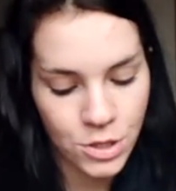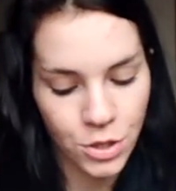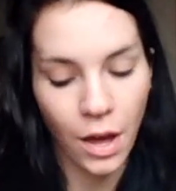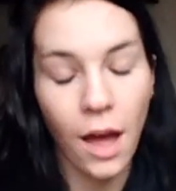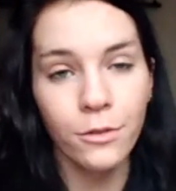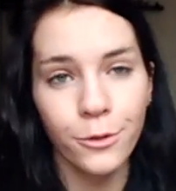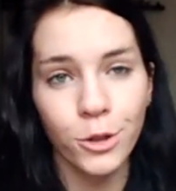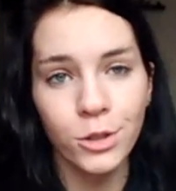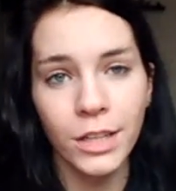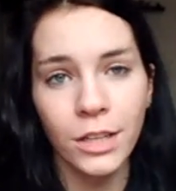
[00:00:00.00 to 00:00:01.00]
to the
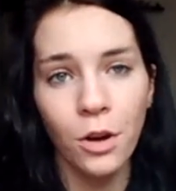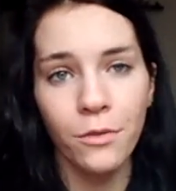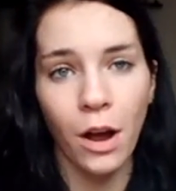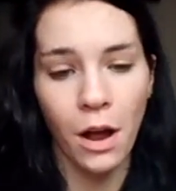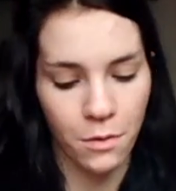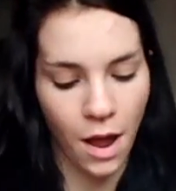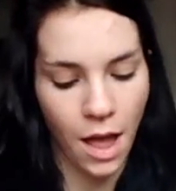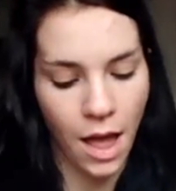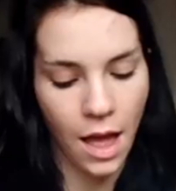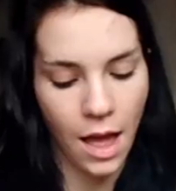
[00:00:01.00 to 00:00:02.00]
unfolding of our
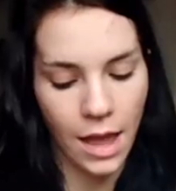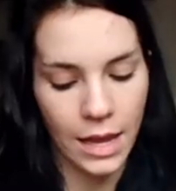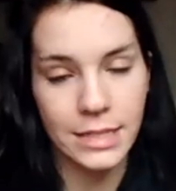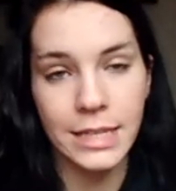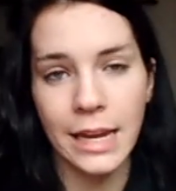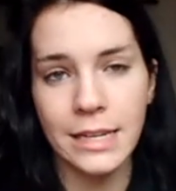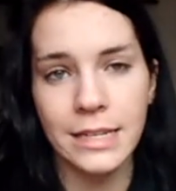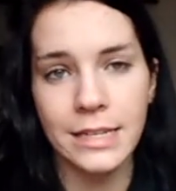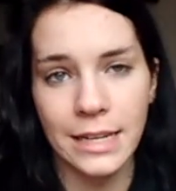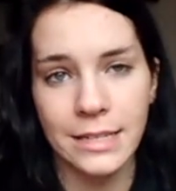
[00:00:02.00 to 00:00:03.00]

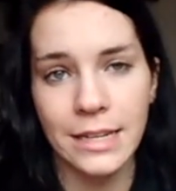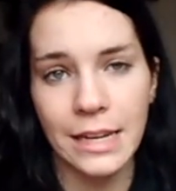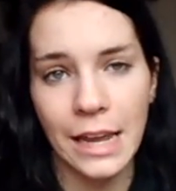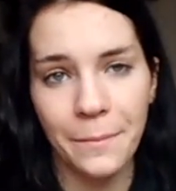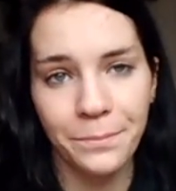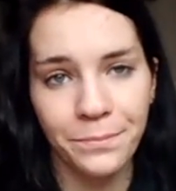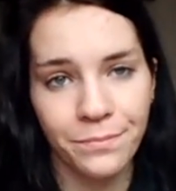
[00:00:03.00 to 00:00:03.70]
intended destiny.